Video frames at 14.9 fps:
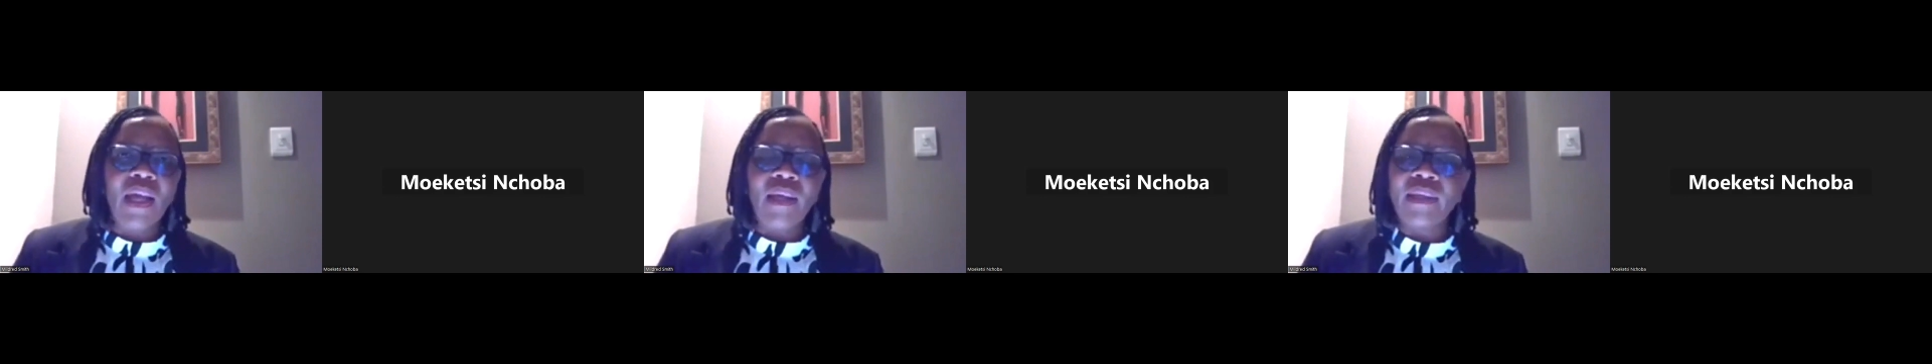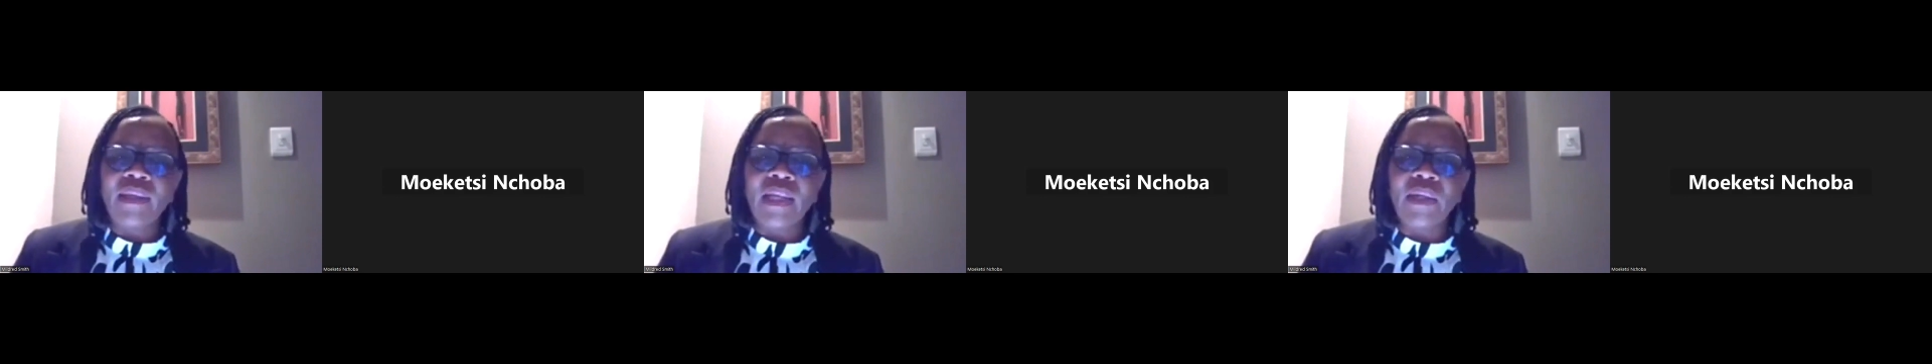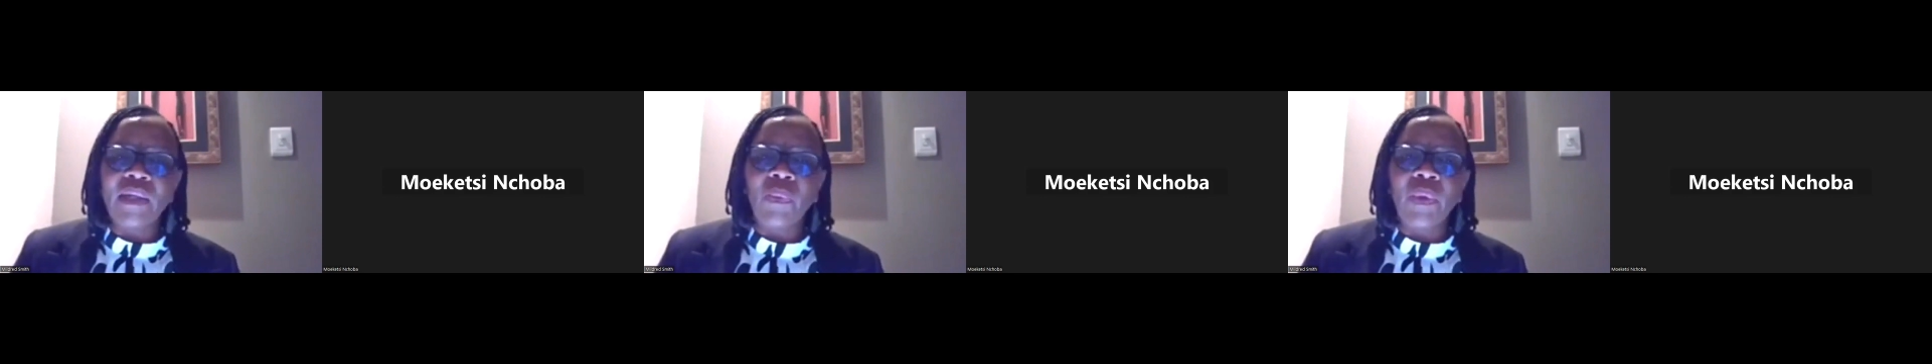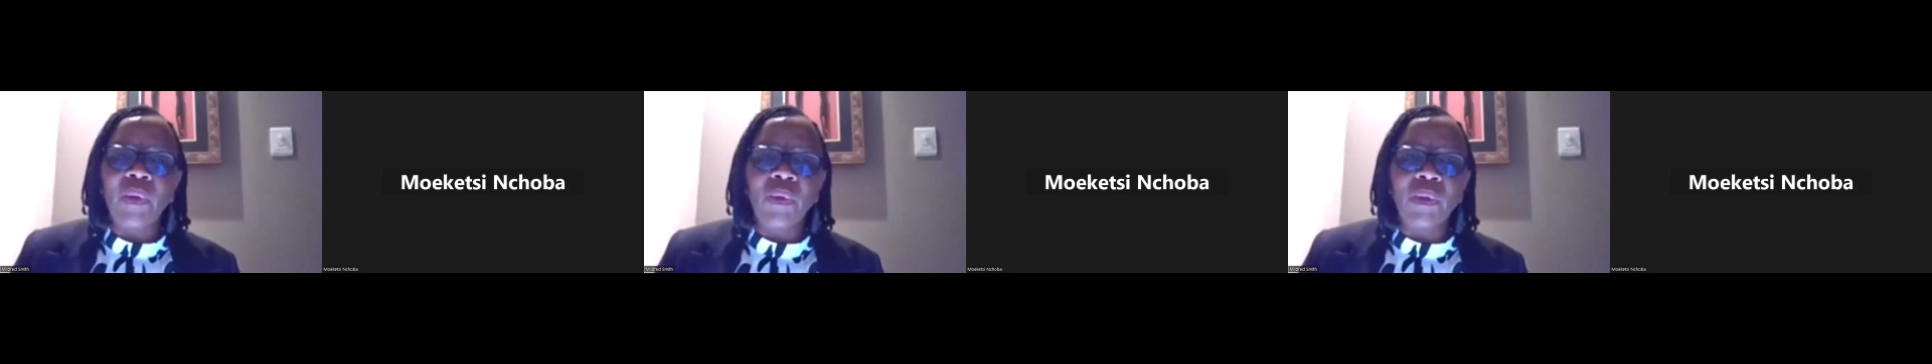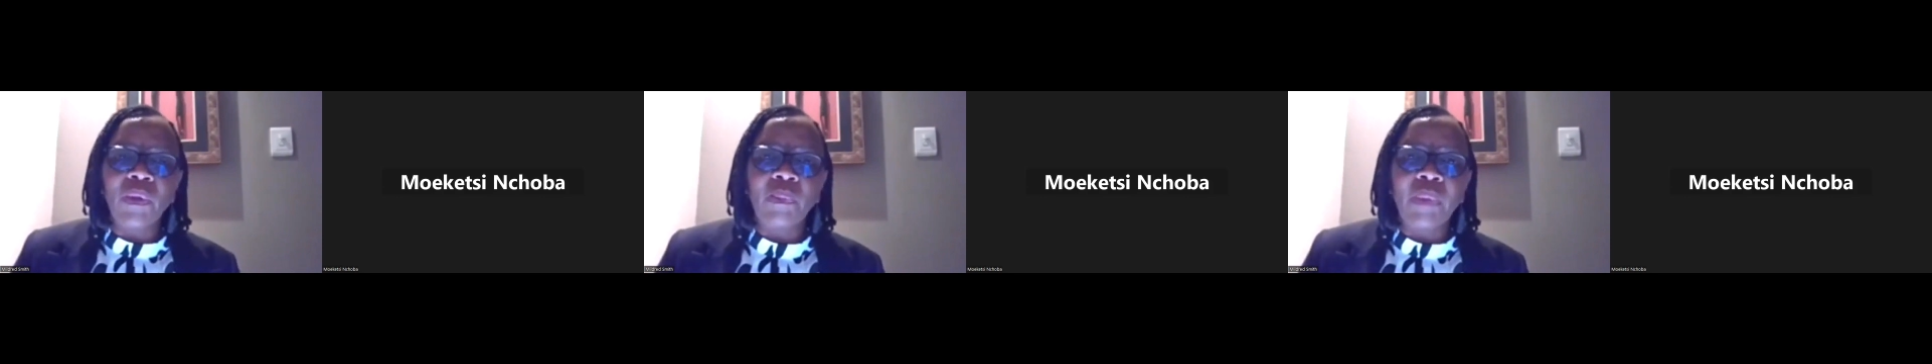then we
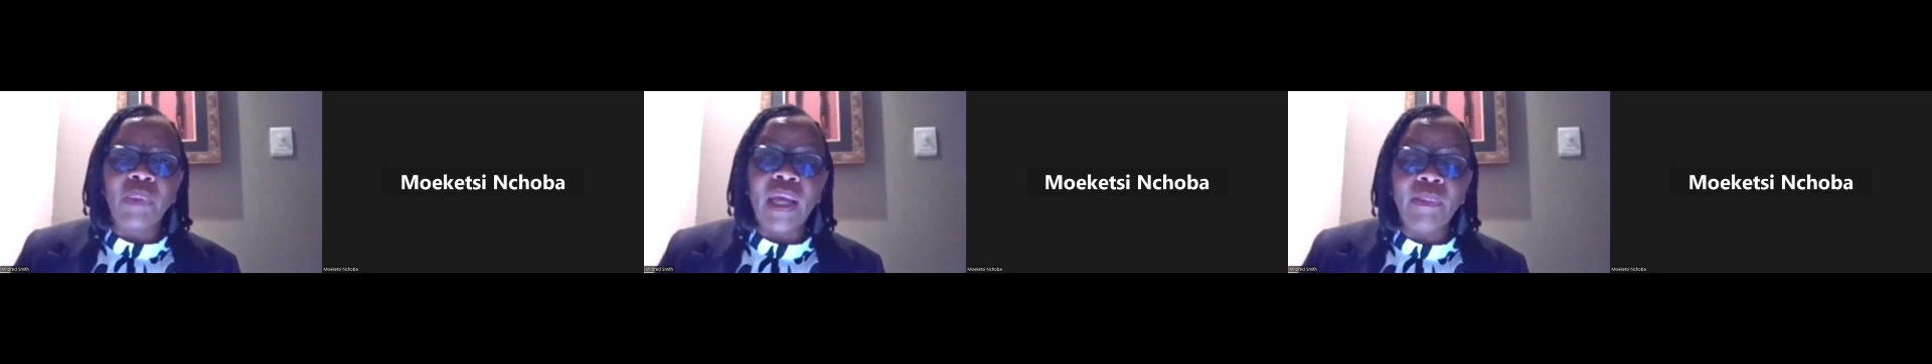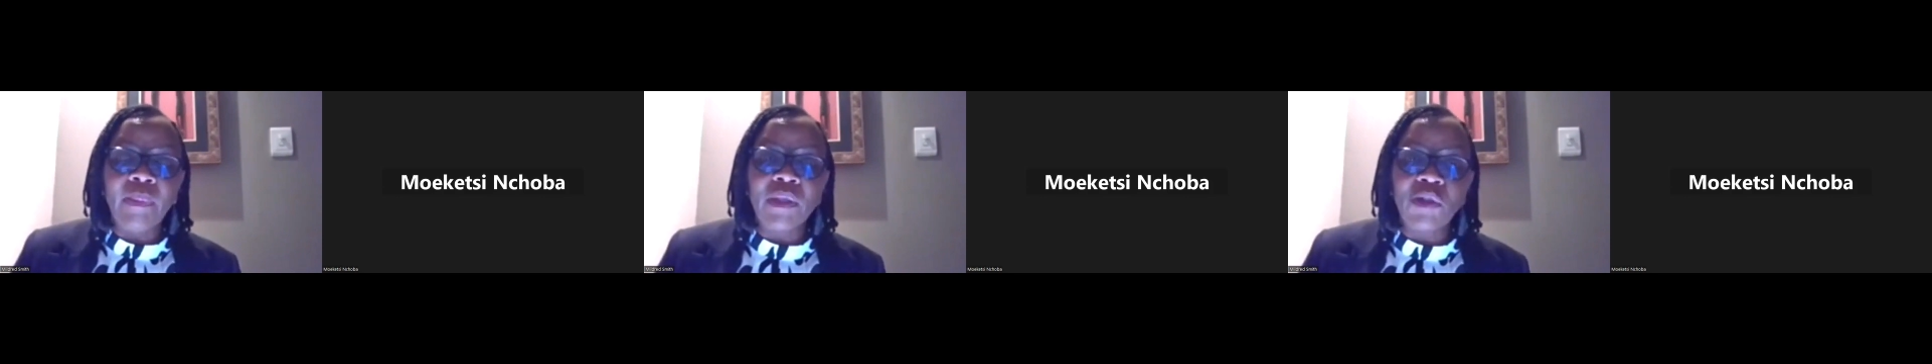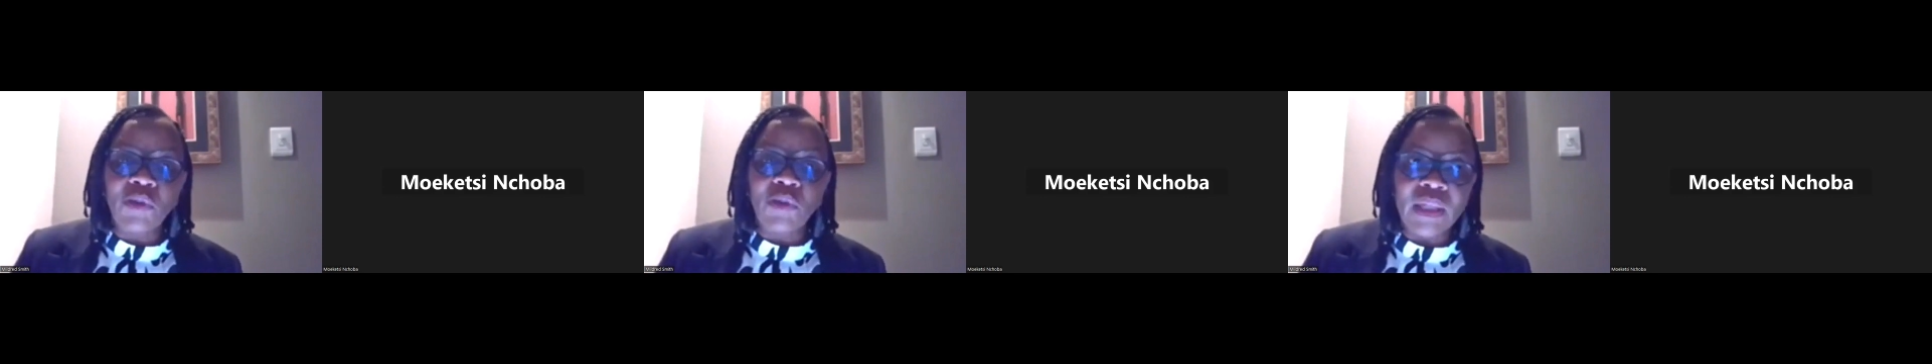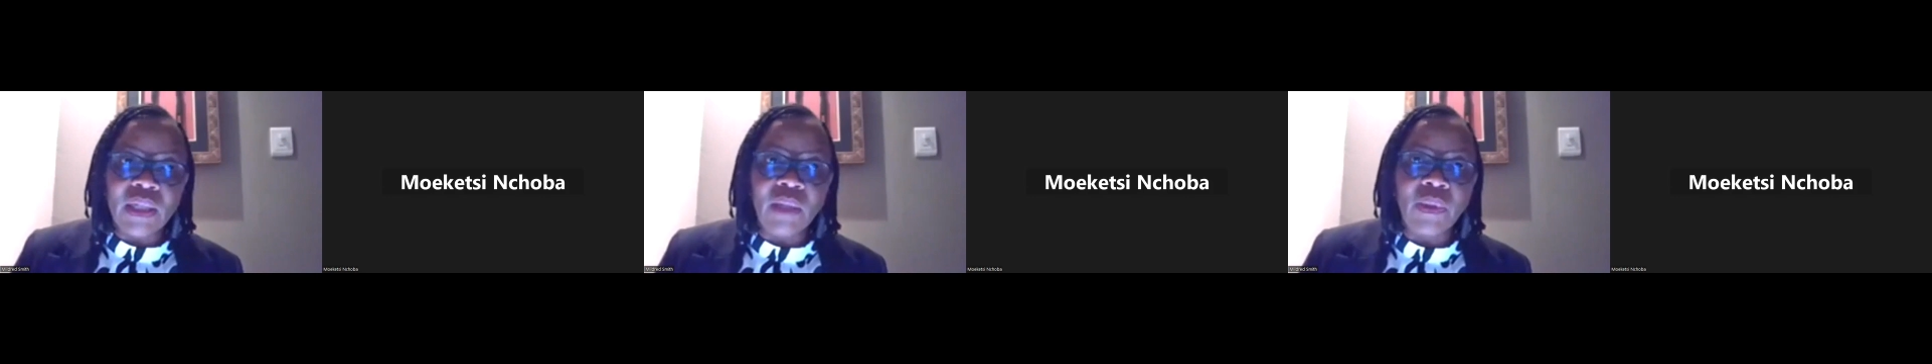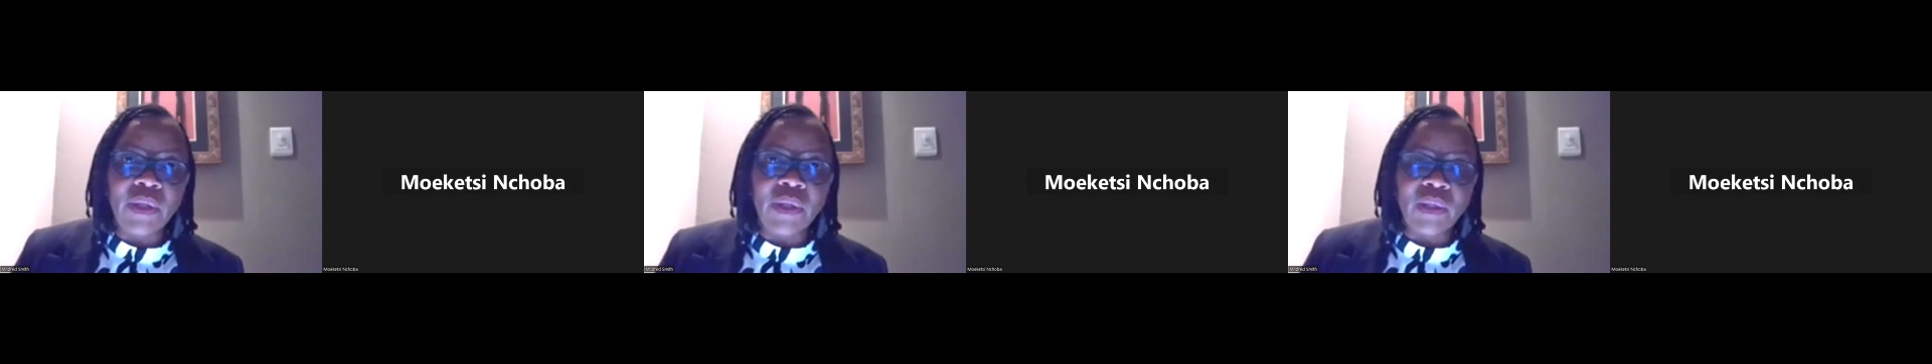would be able to deal
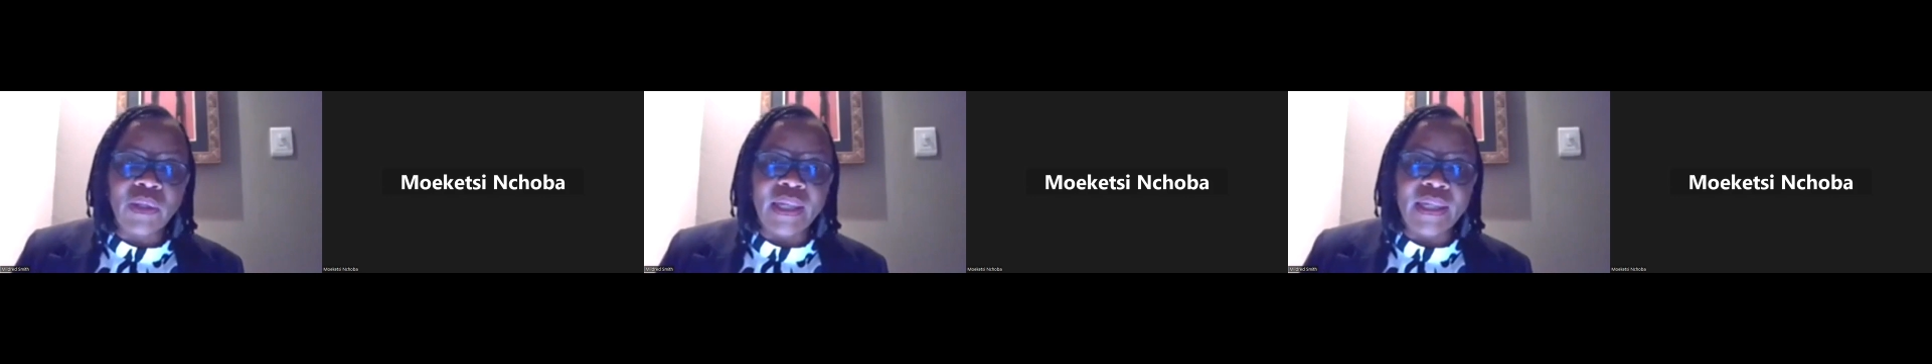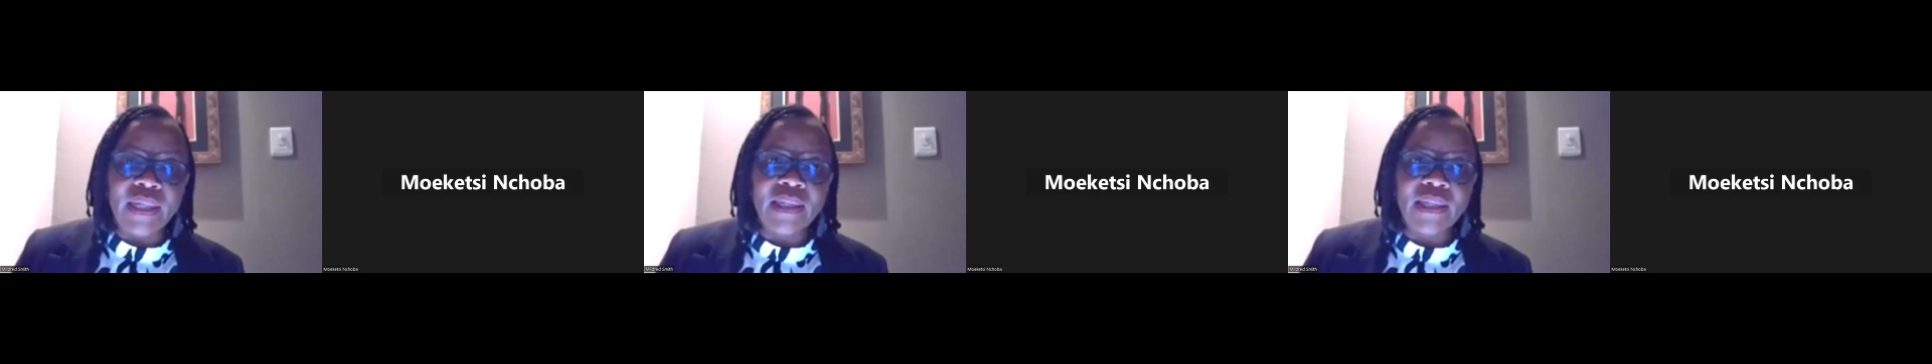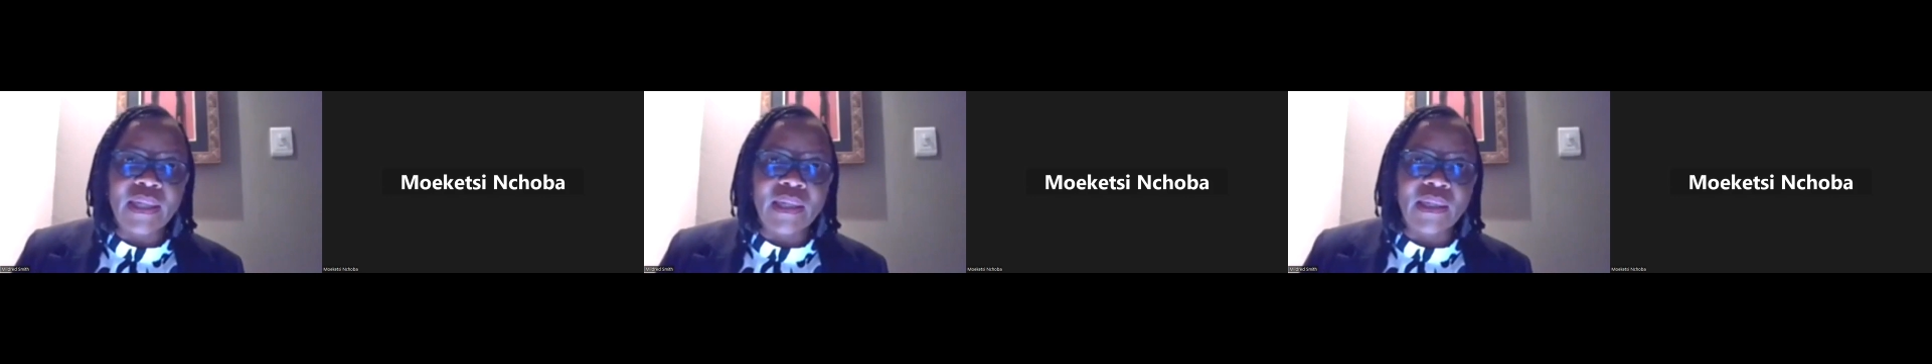with those learners that